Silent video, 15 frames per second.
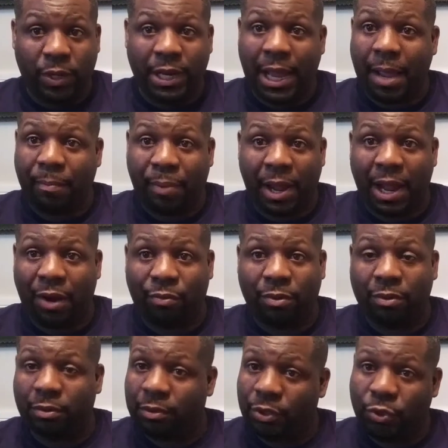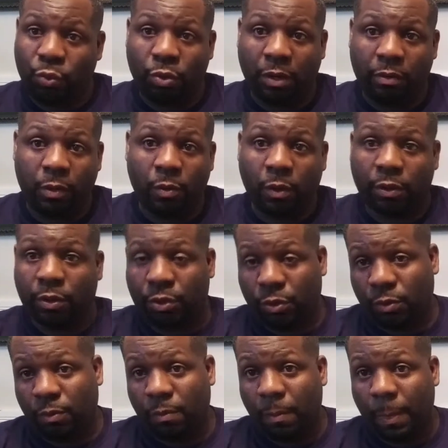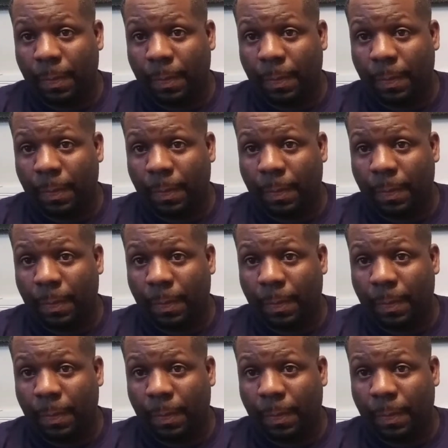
We got power to do what we want to do.